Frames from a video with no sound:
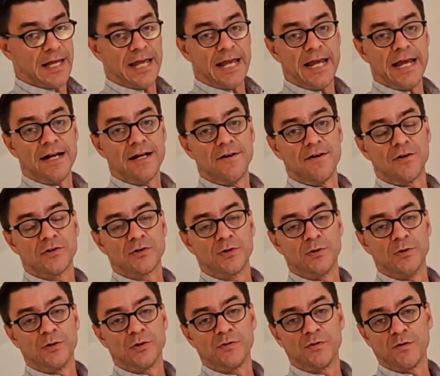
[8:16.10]
and it also
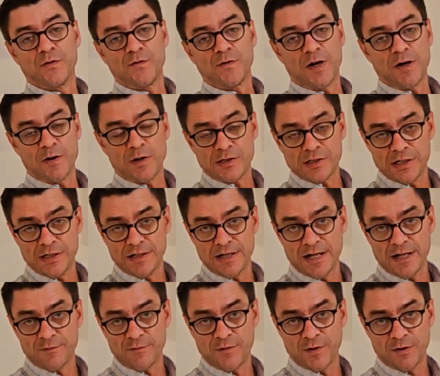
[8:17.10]
looks for ferrous and
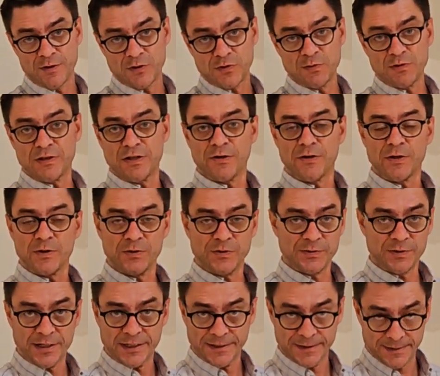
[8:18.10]
non-ferrous material
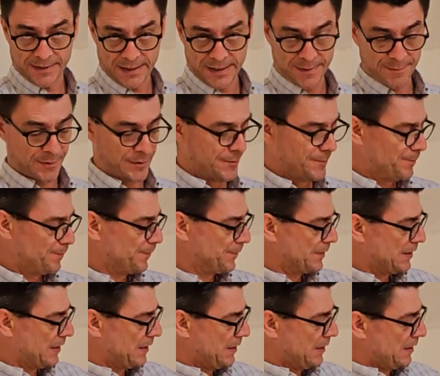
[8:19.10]
like copper.
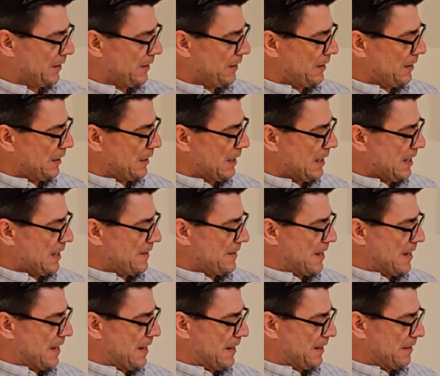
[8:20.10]
And
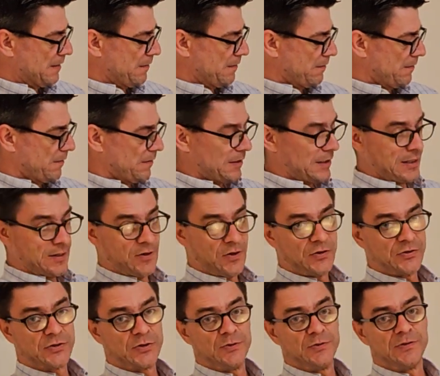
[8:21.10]
then it
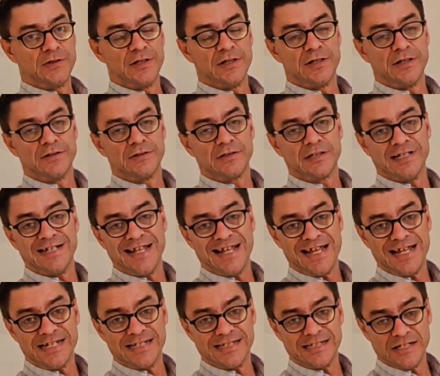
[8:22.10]
also does an
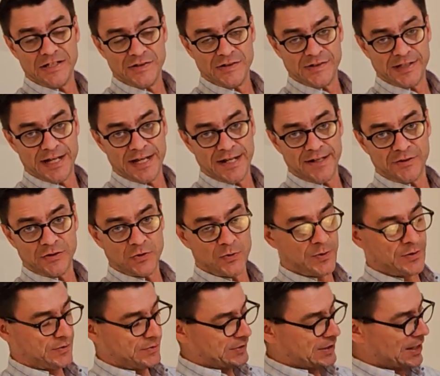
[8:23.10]
AC scan,
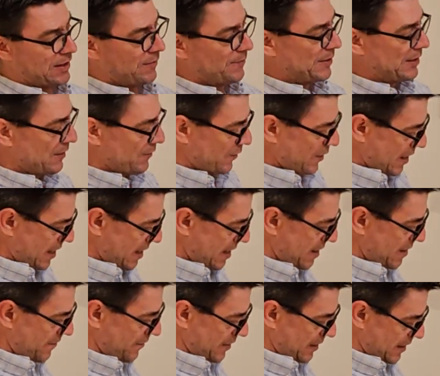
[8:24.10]
so it'll tell me if I
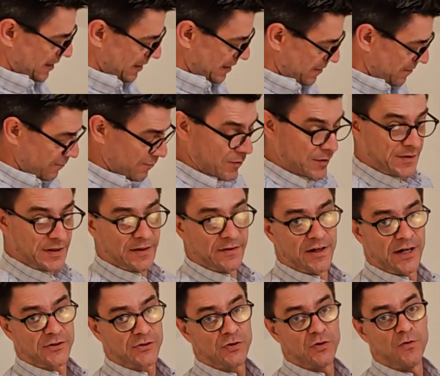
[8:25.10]
have any where the
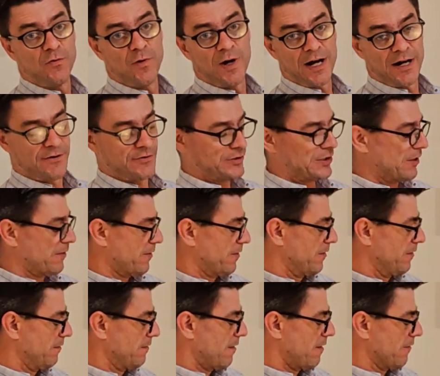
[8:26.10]
electrical wires
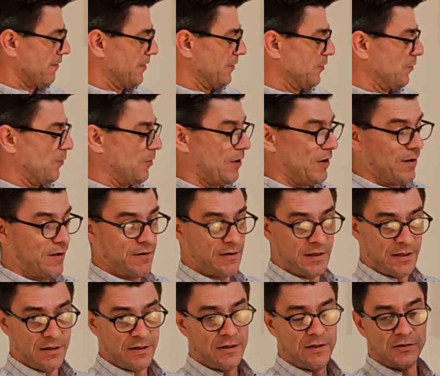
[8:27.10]
are in the wall.
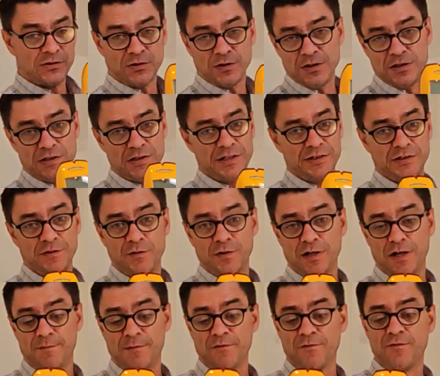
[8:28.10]
So these things have
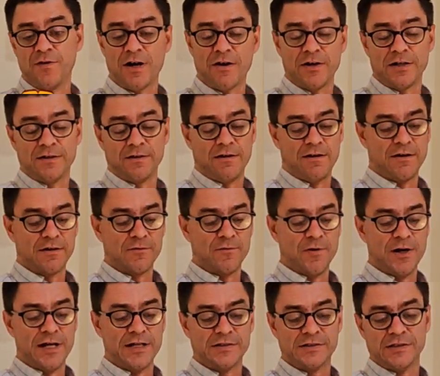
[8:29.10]
come a very long
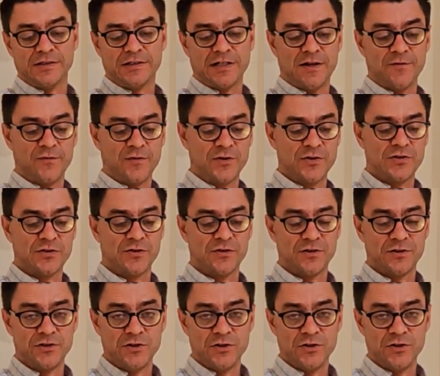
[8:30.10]
way since I first started